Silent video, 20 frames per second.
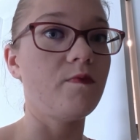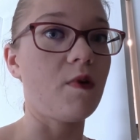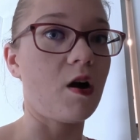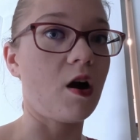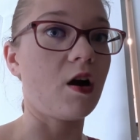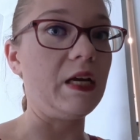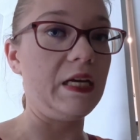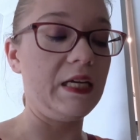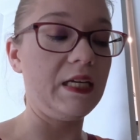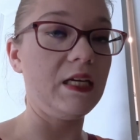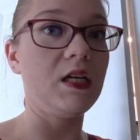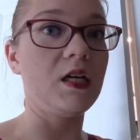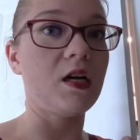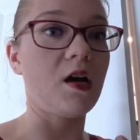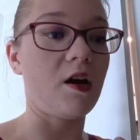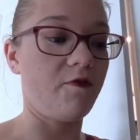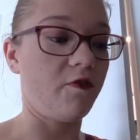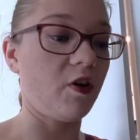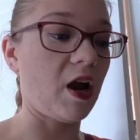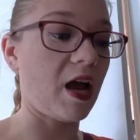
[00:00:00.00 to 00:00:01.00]
are eating
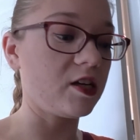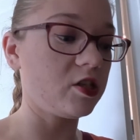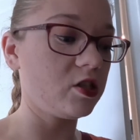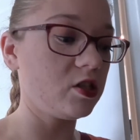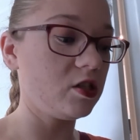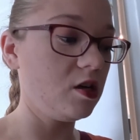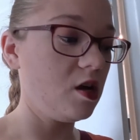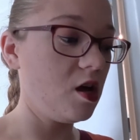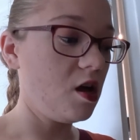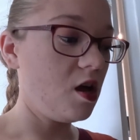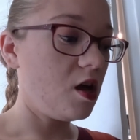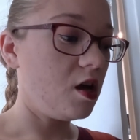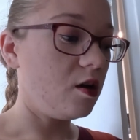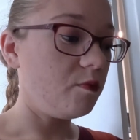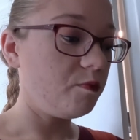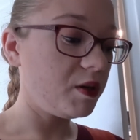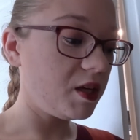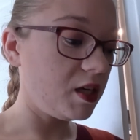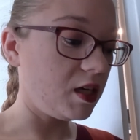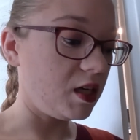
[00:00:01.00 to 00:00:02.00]
a fresh
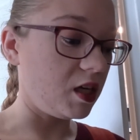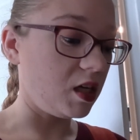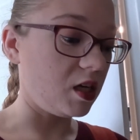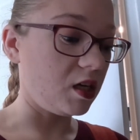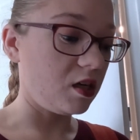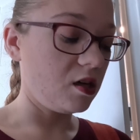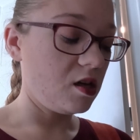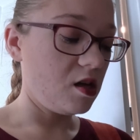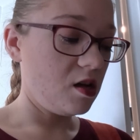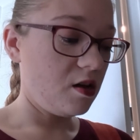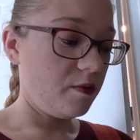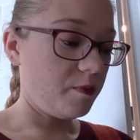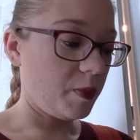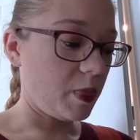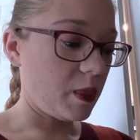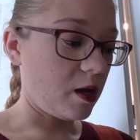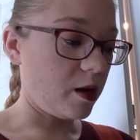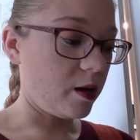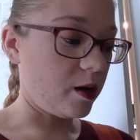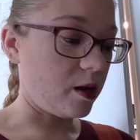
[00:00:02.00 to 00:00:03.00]
pea,
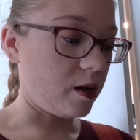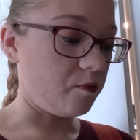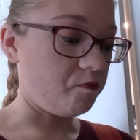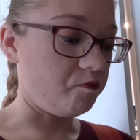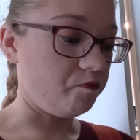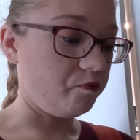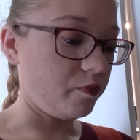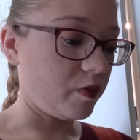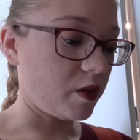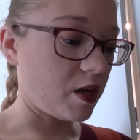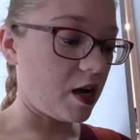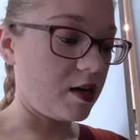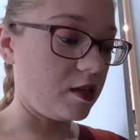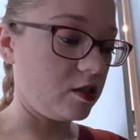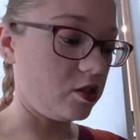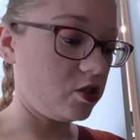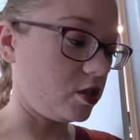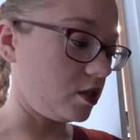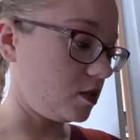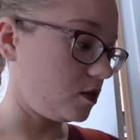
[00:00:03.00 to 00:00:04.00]
and
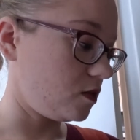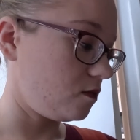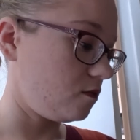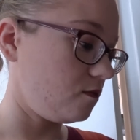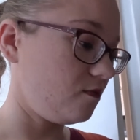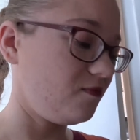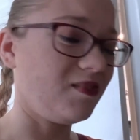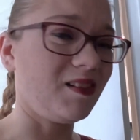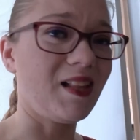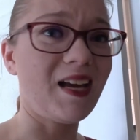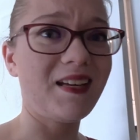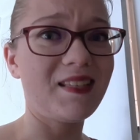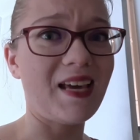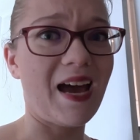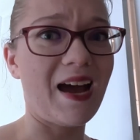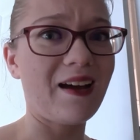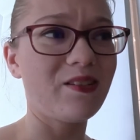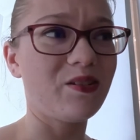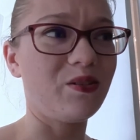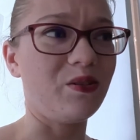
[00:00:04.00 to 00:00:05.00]
it's just less
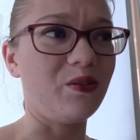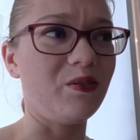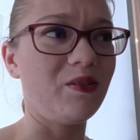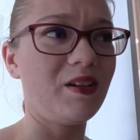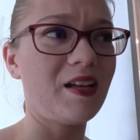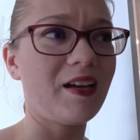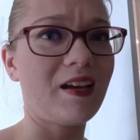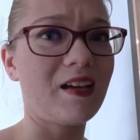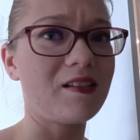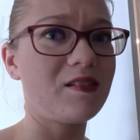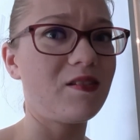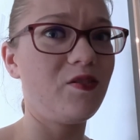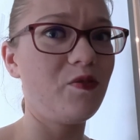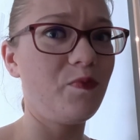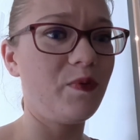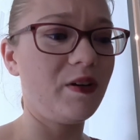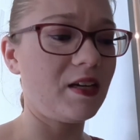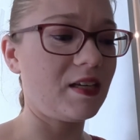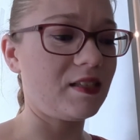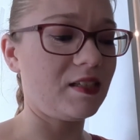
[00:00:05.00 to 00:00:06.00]
hassle. As
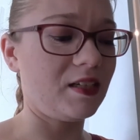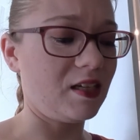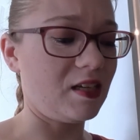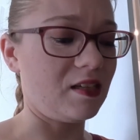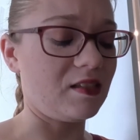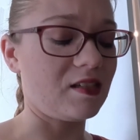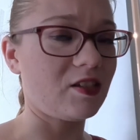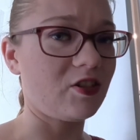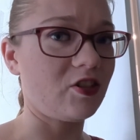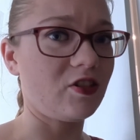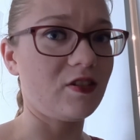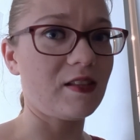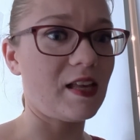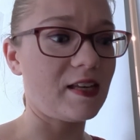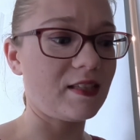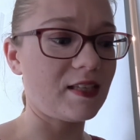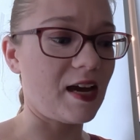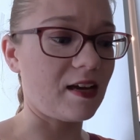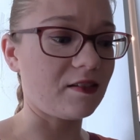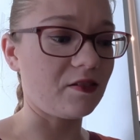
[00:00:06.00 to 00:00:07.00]
stupid as it is, it's just
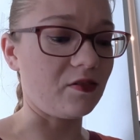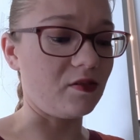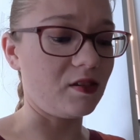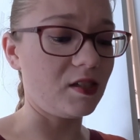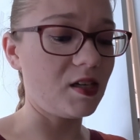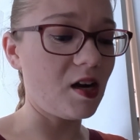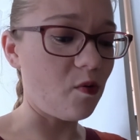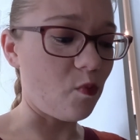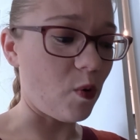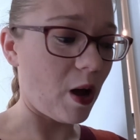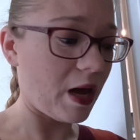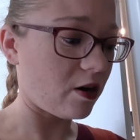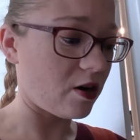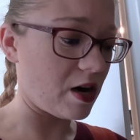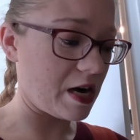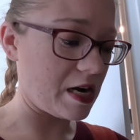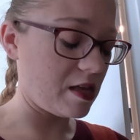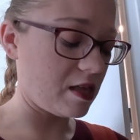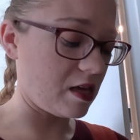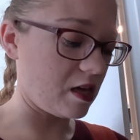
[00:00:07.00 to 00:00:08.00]
less hassle. It's not white or
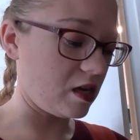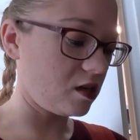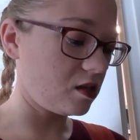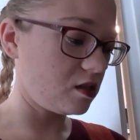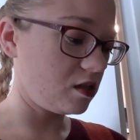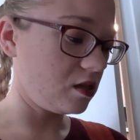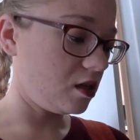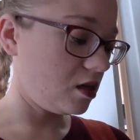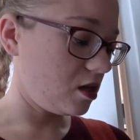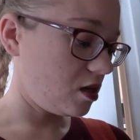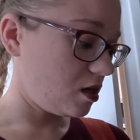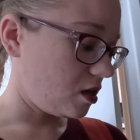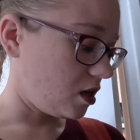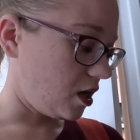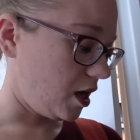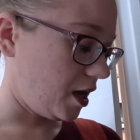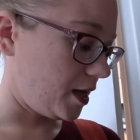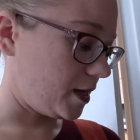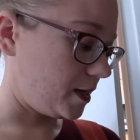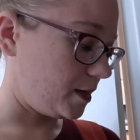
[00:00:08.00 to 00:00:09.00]
anything.
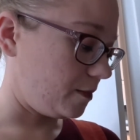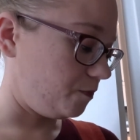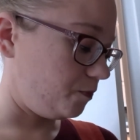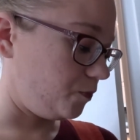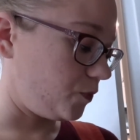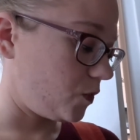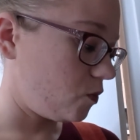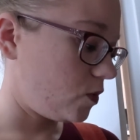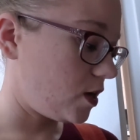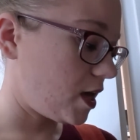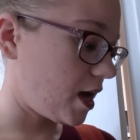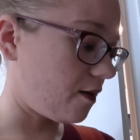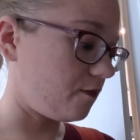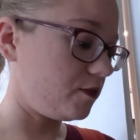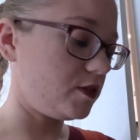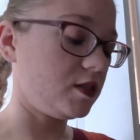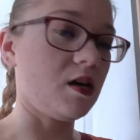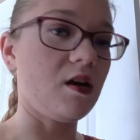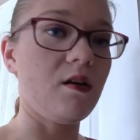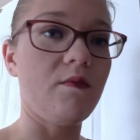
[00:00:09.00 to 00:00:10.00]
We have
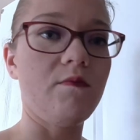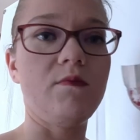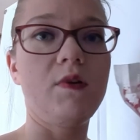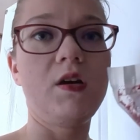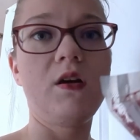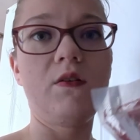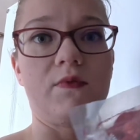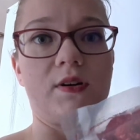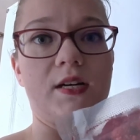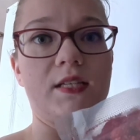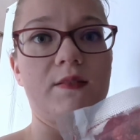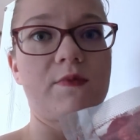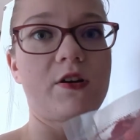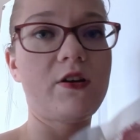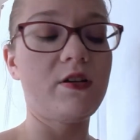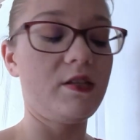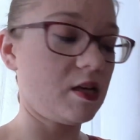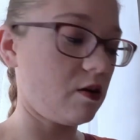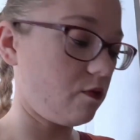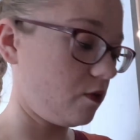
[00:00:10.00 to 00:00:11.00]
some
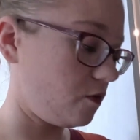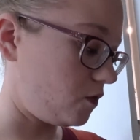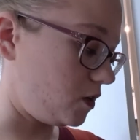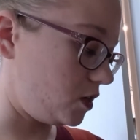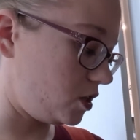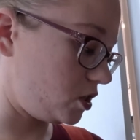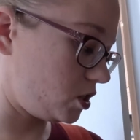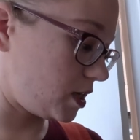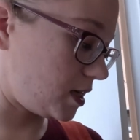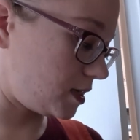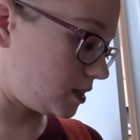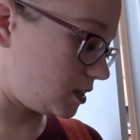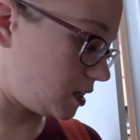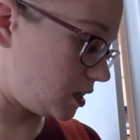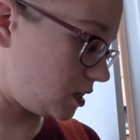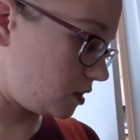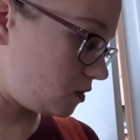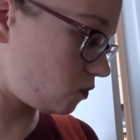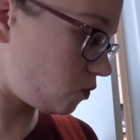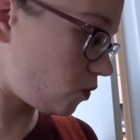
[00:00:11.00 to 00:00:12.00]
raspberries that we finished last
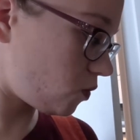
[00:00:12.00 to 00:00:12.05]
night as